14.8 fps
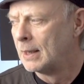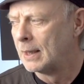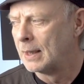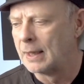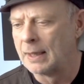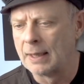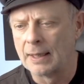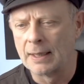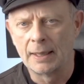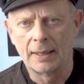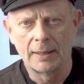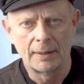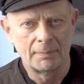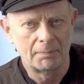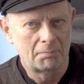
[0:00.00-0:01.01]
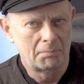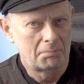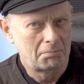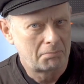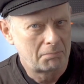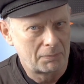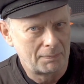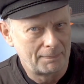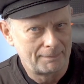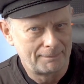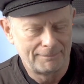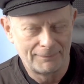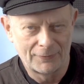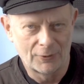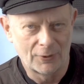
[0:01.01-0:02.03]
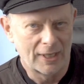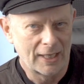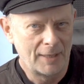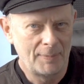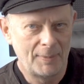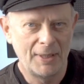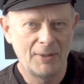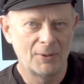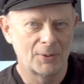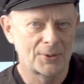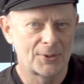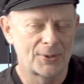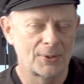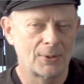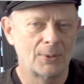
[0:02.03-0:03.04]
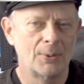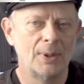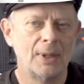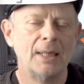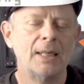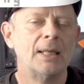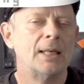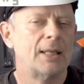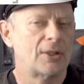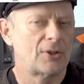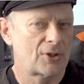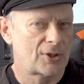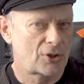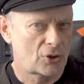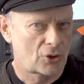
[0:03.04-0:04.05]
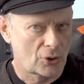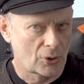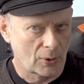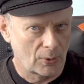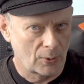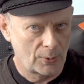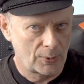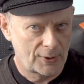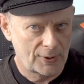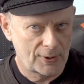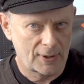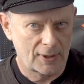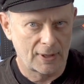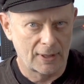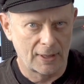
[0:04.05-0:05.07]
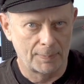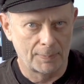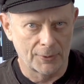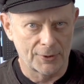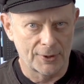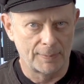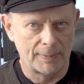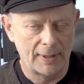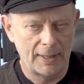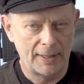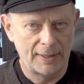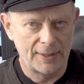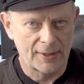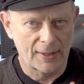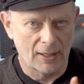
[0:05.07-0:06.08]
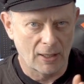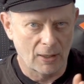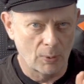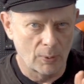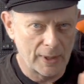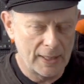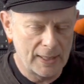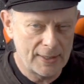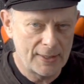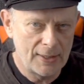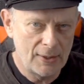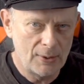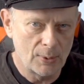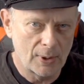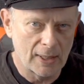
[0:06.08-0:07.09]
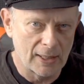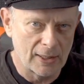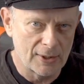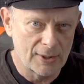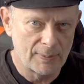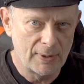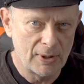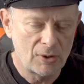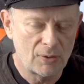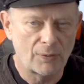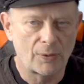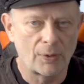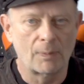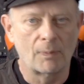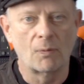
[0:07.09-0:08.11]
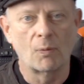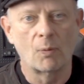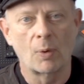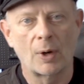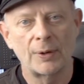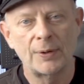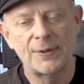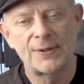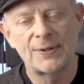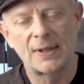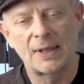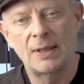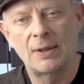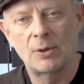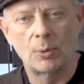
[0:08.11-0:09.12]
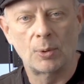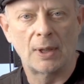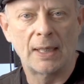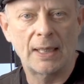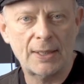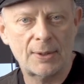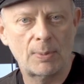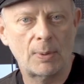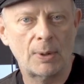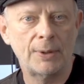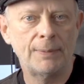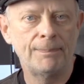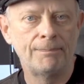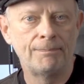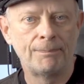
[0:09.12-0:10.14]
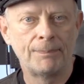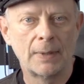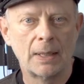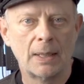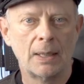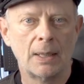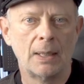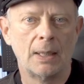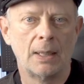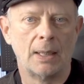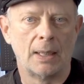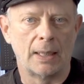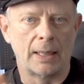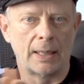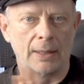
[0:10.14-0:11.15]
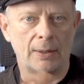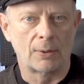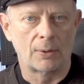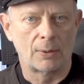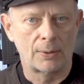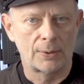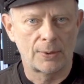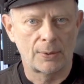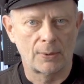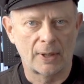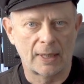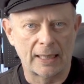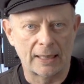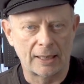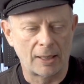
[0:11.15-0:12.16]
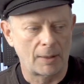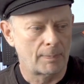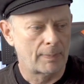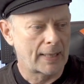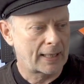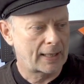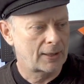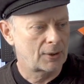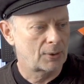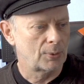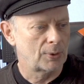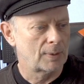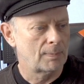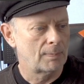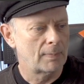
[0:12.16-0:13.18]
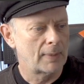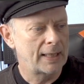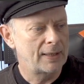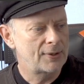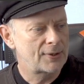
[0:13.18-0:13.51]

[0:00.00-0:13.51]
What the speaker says: for gaming or so. It just shows the possibilities, how easy you can switch from one scene to the next one, and also getting back to the main